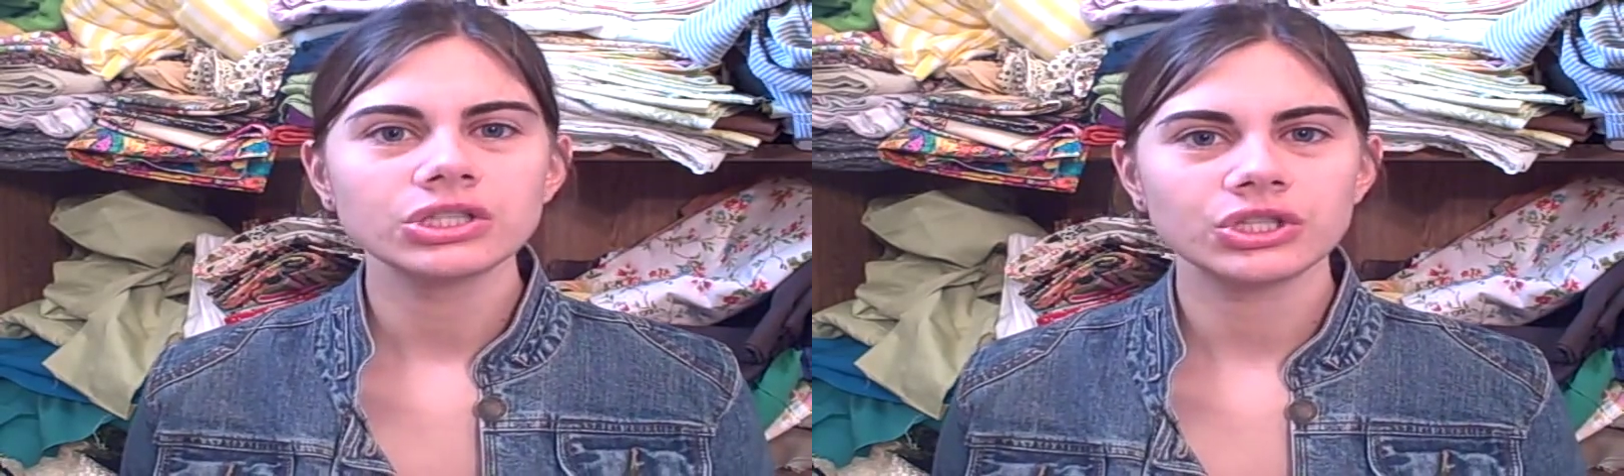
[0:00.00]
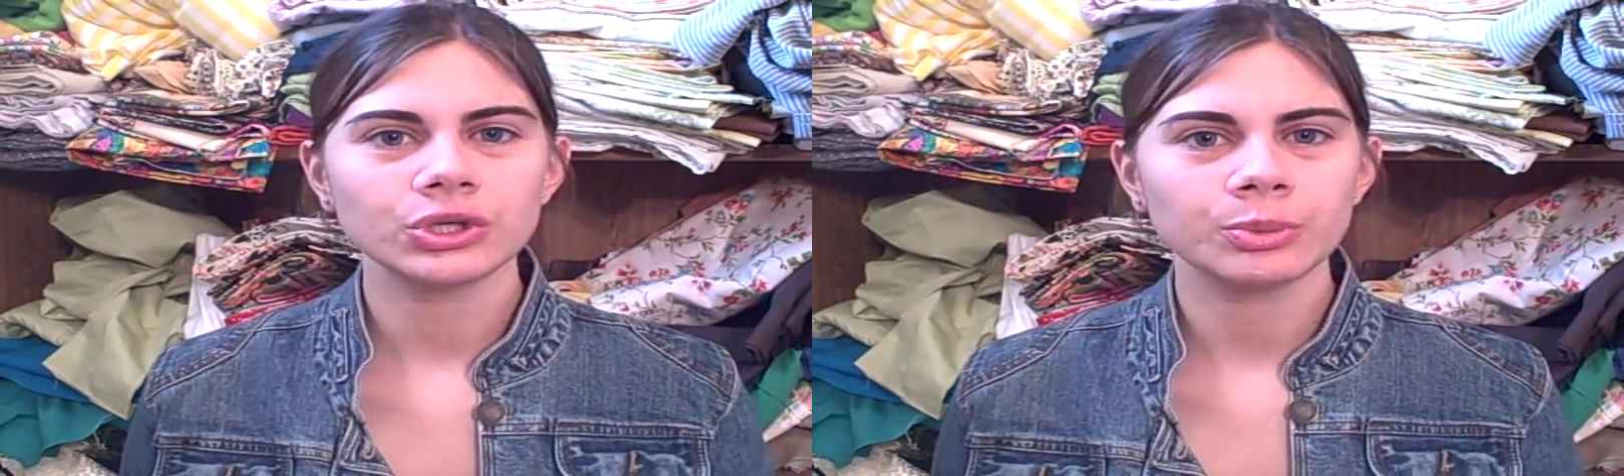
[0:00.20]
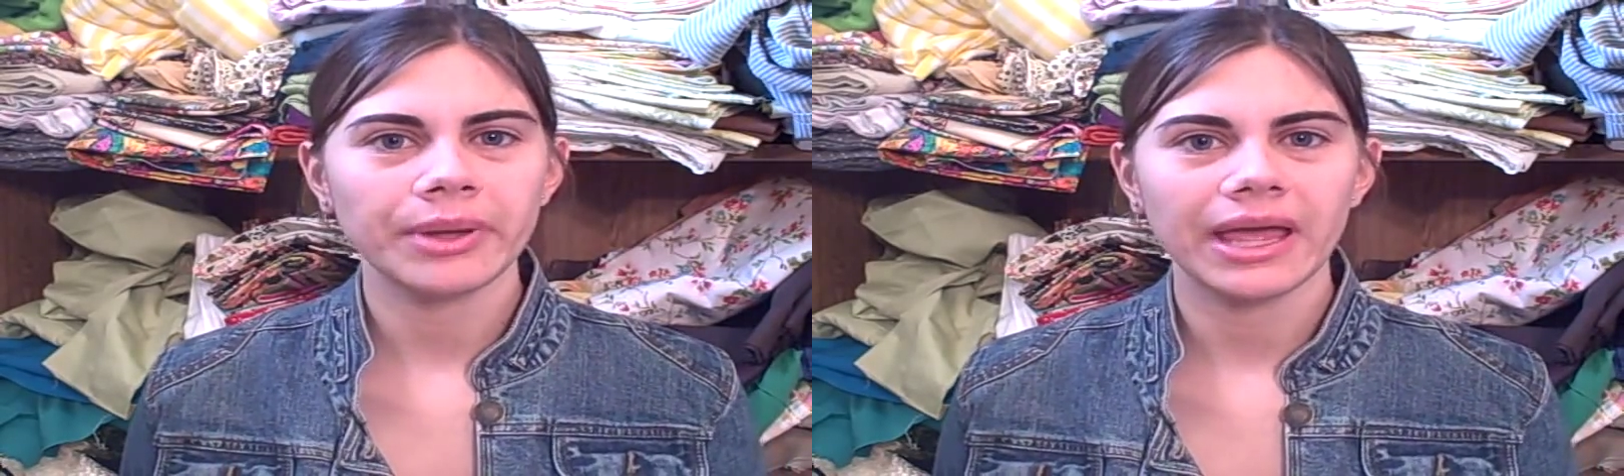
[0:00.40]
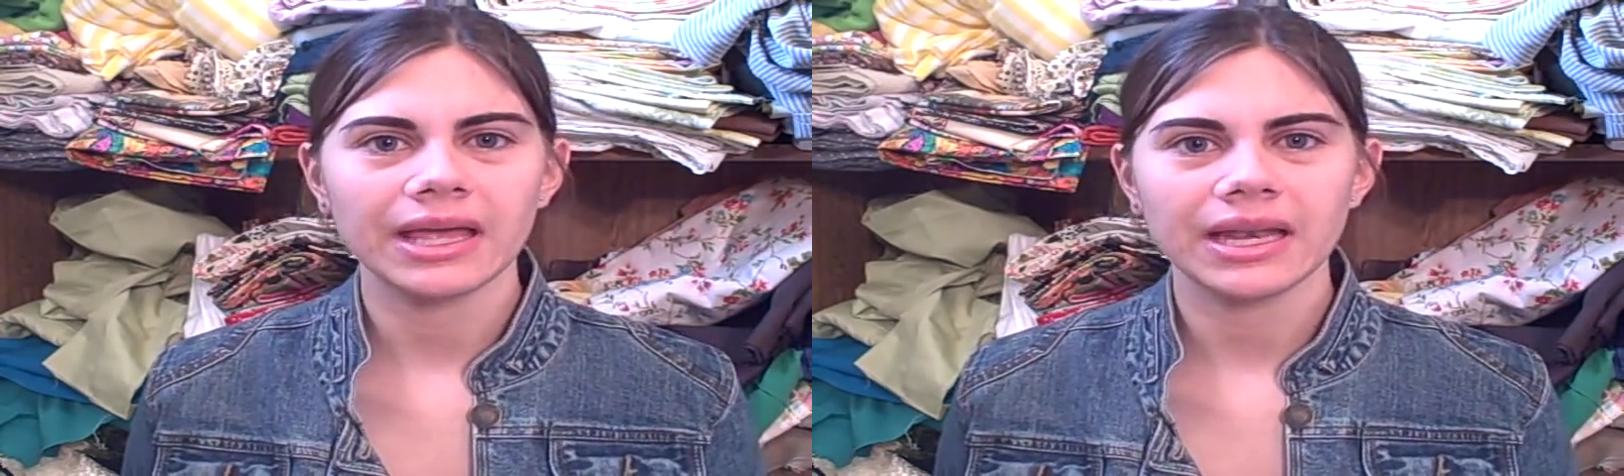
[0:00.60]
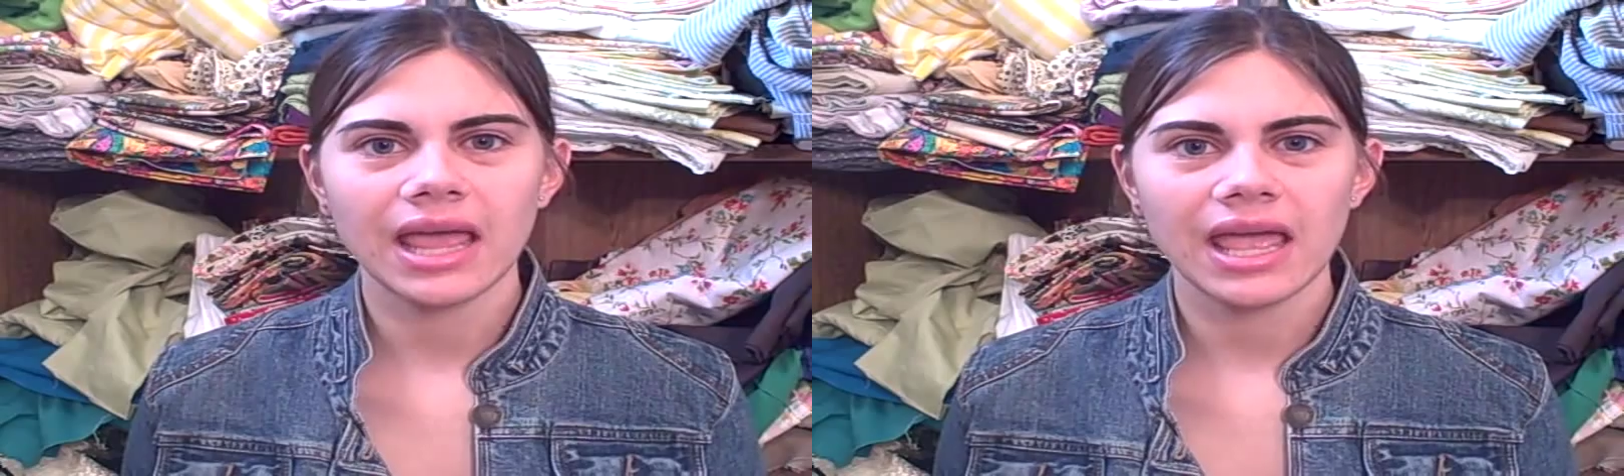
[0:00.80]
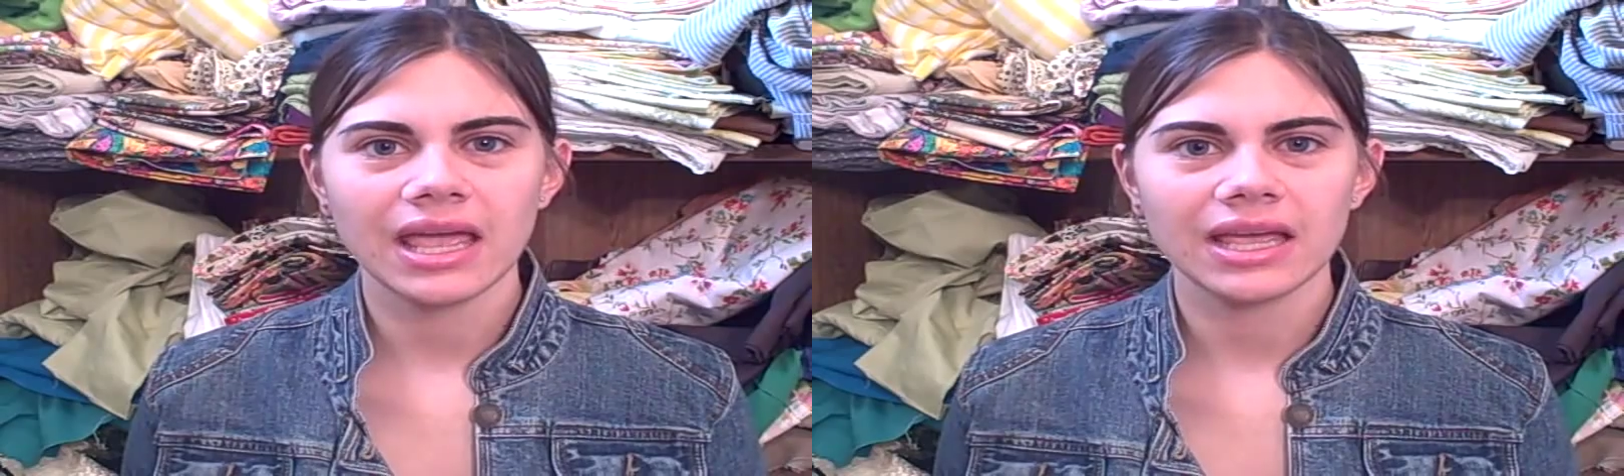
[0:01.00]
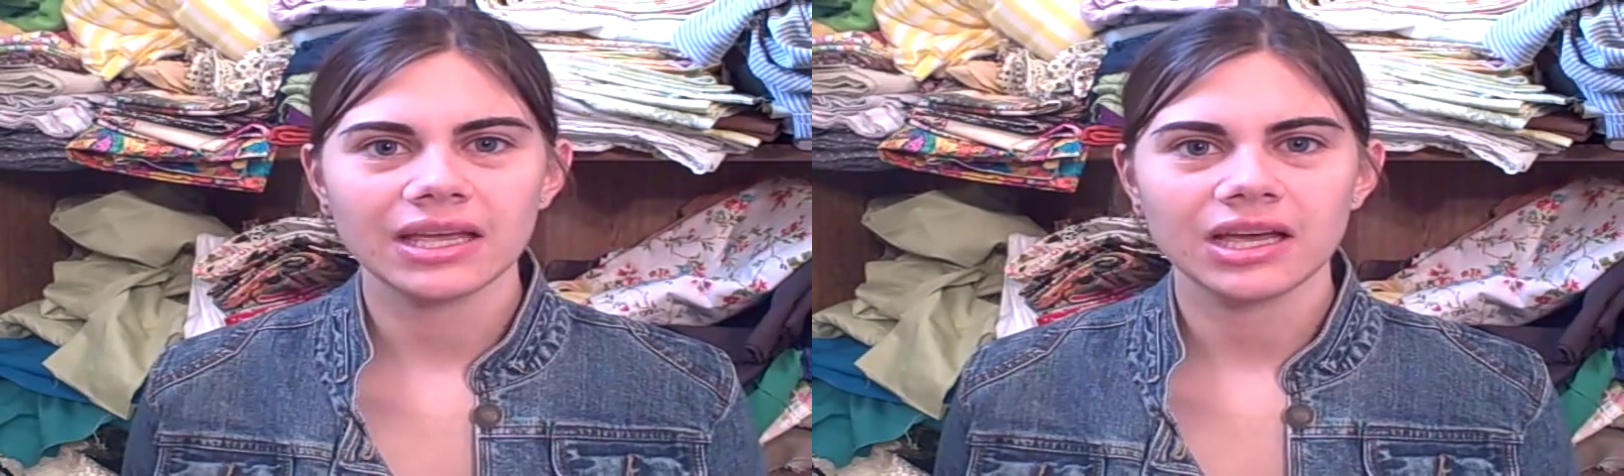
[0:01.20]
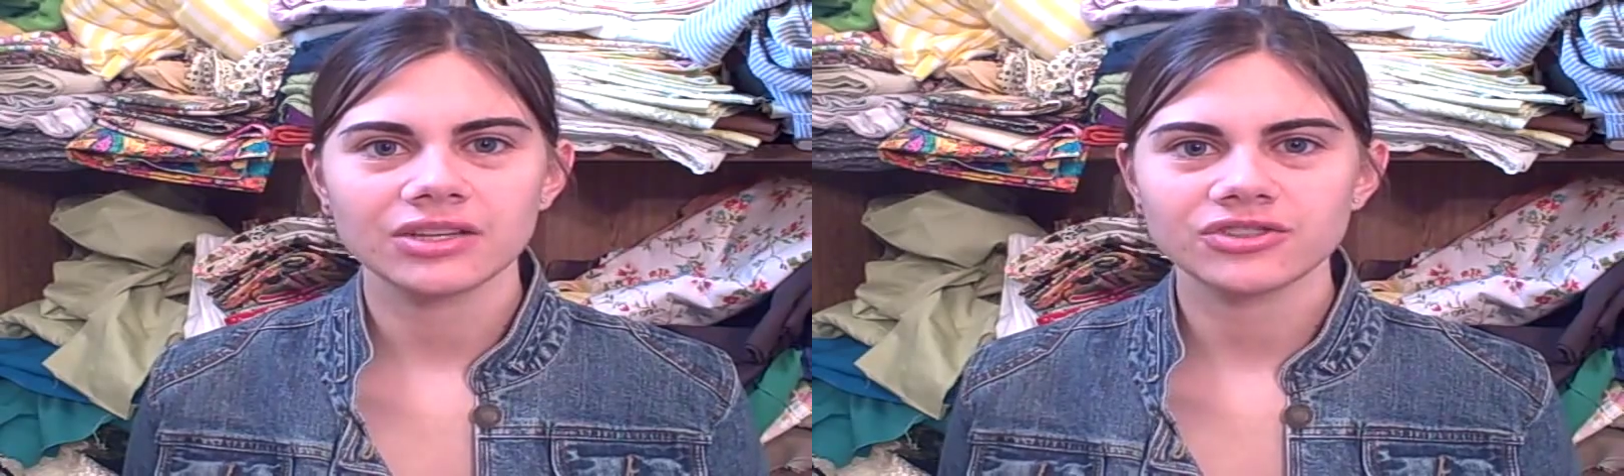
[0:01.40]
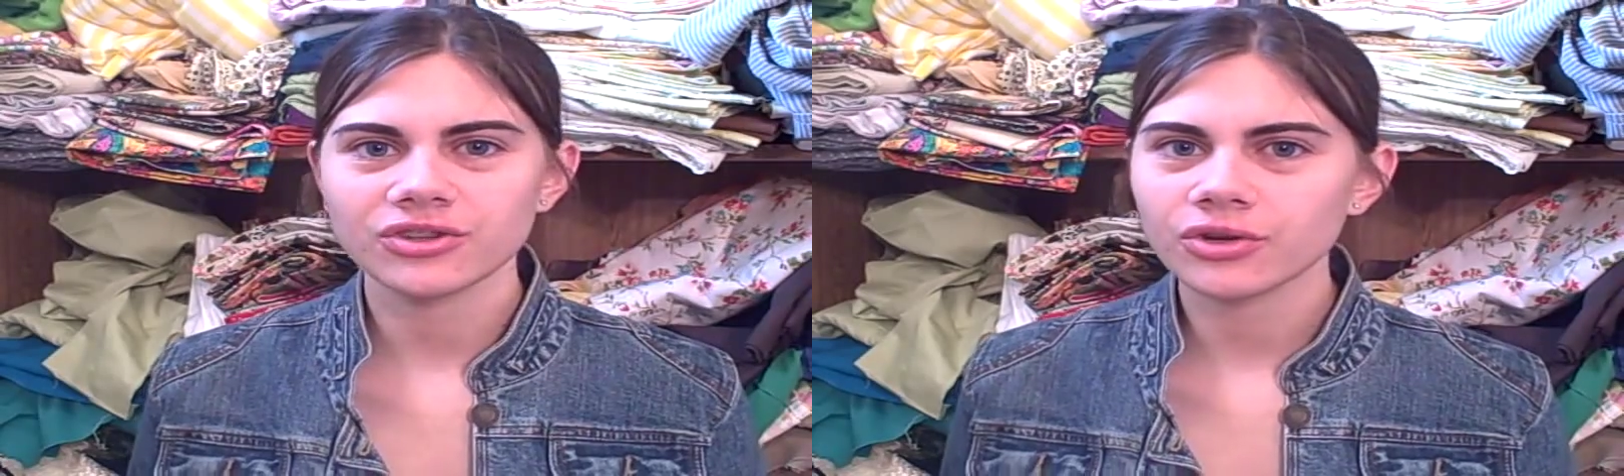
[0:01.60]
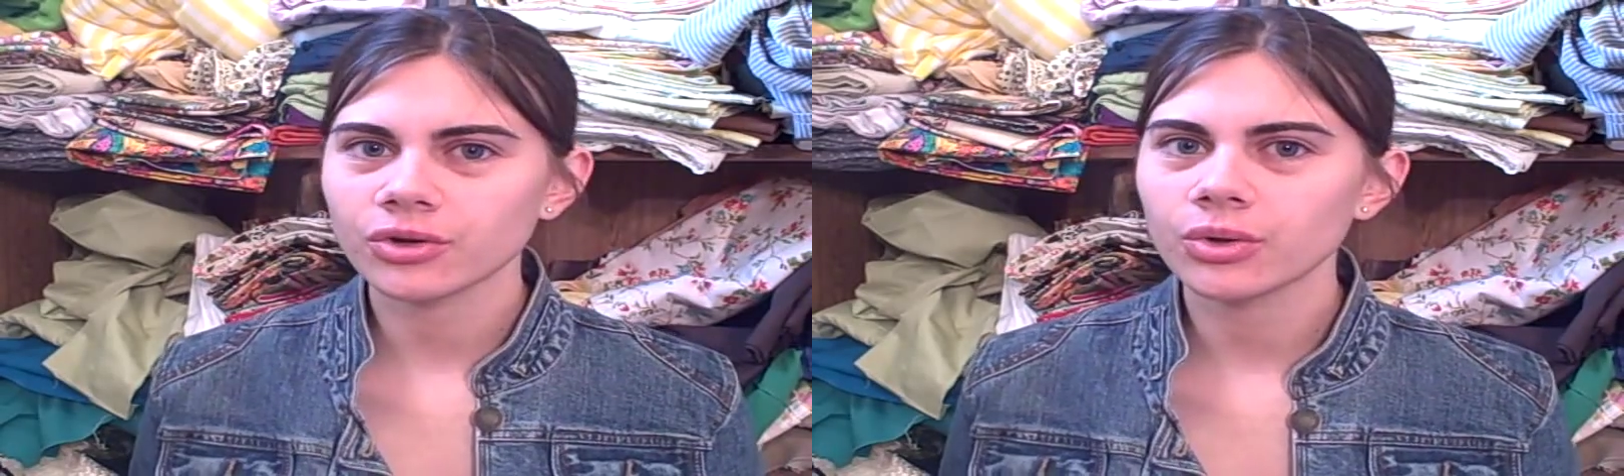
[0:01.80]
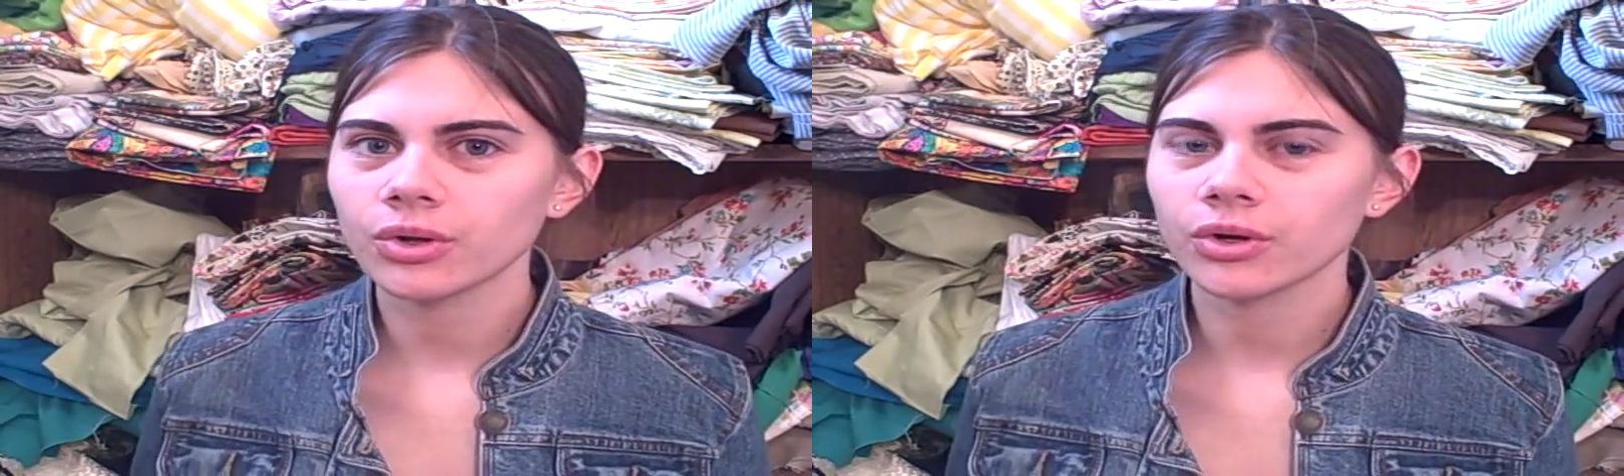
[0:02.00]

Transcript: to pin a circle